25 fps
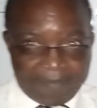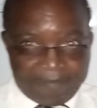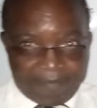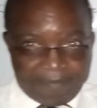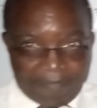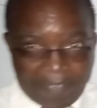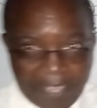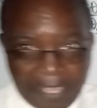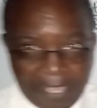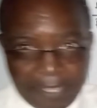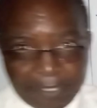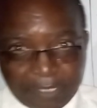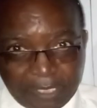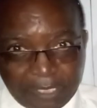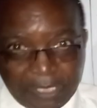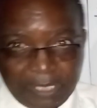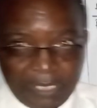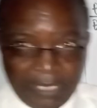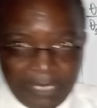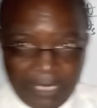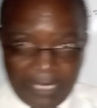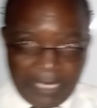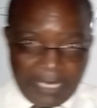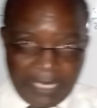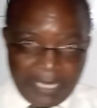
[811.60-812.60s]
von
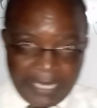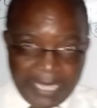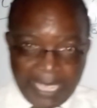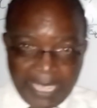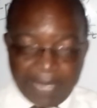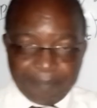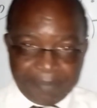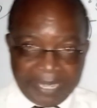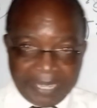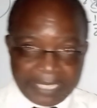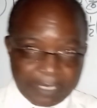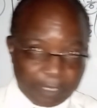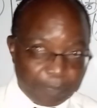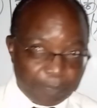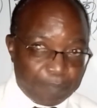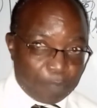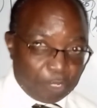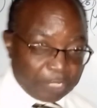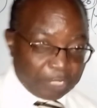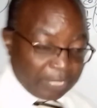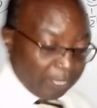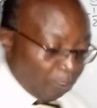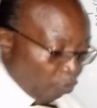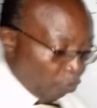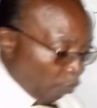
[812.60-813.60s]
Karman's
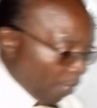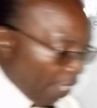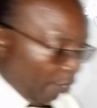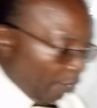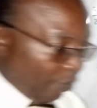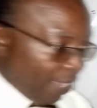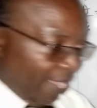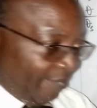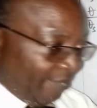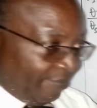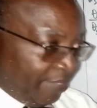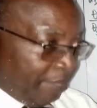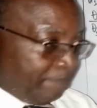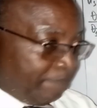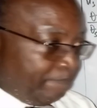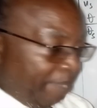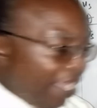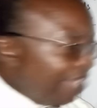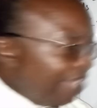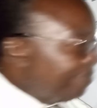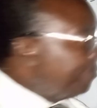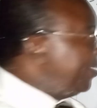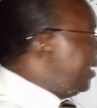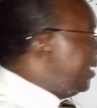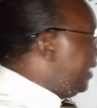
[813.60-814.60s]
model, where we have the
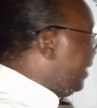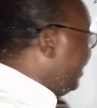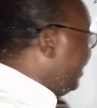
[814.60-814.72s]
buffer